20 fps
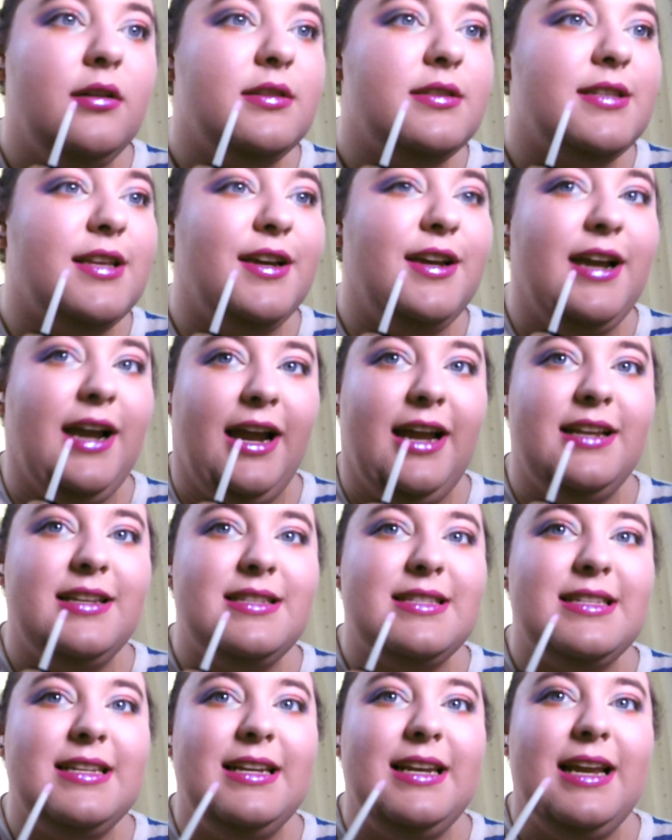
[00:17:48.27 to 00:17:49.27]
So
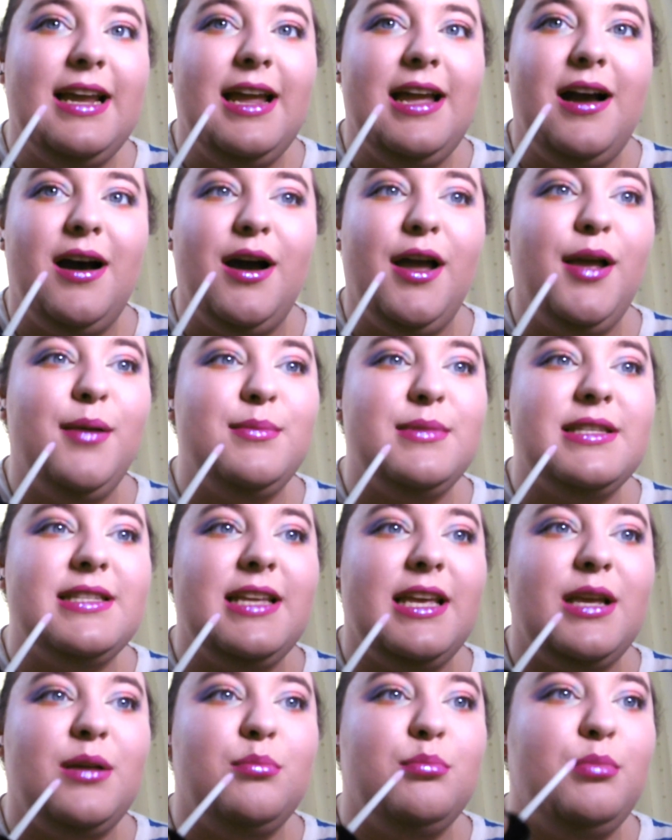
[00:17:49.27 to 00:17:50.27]
instantly I am
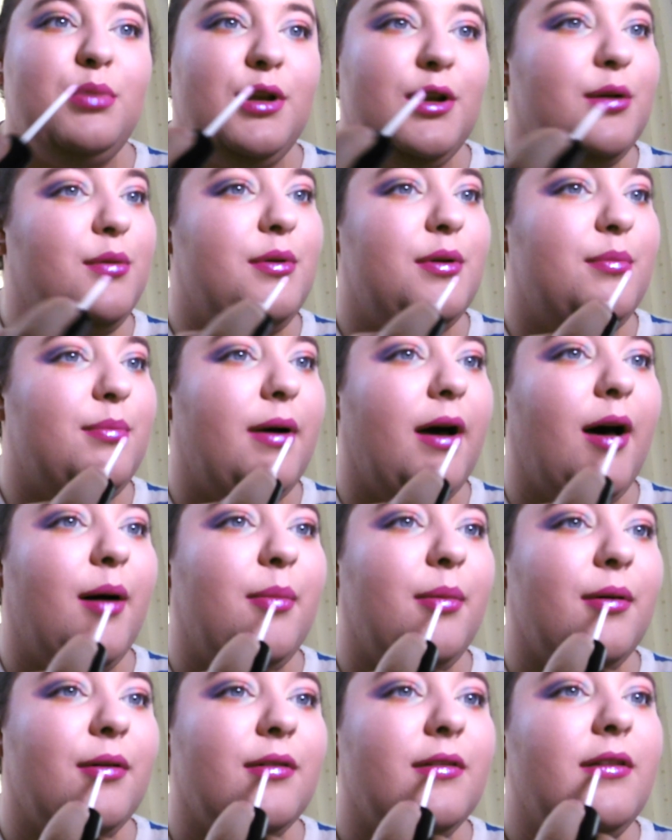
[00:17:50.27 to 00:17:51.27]
seeing blue and
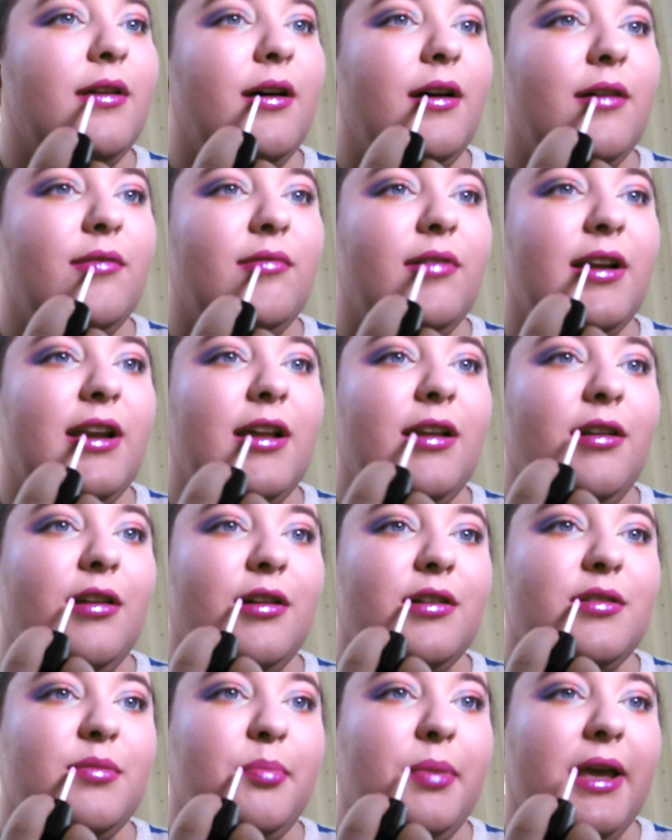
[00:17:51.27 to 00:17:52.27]
purple when it
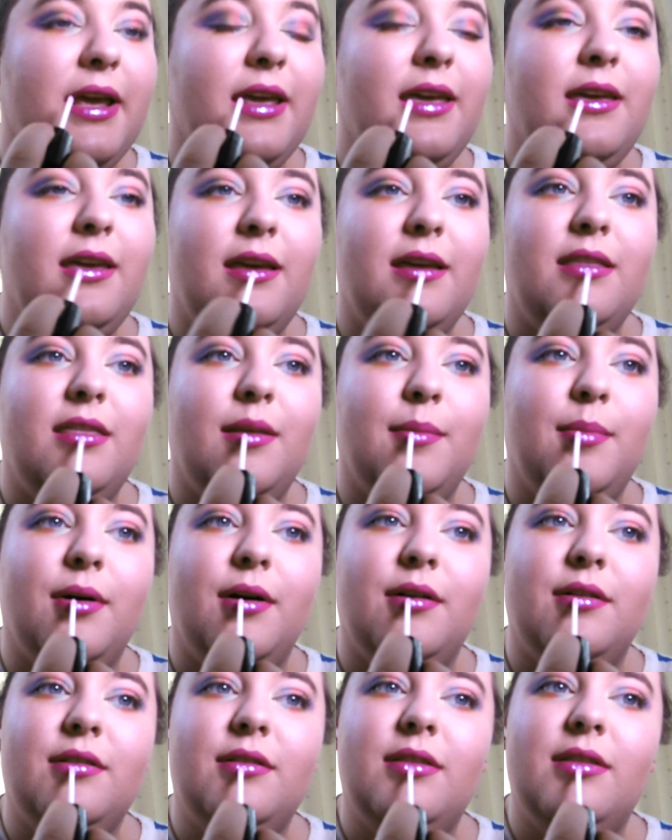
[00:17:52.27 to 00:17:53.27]
looked pink in the
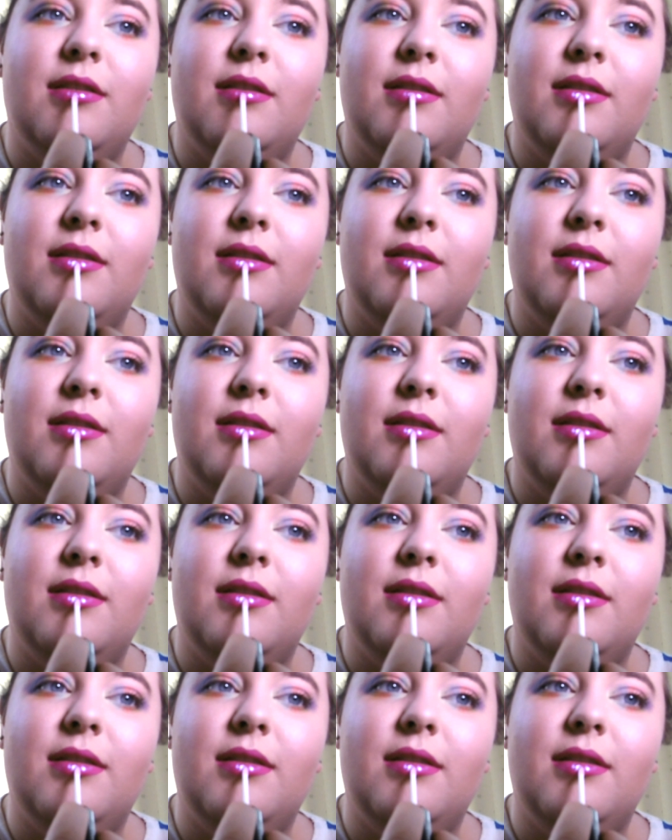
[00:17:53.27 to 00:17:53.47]
bottle.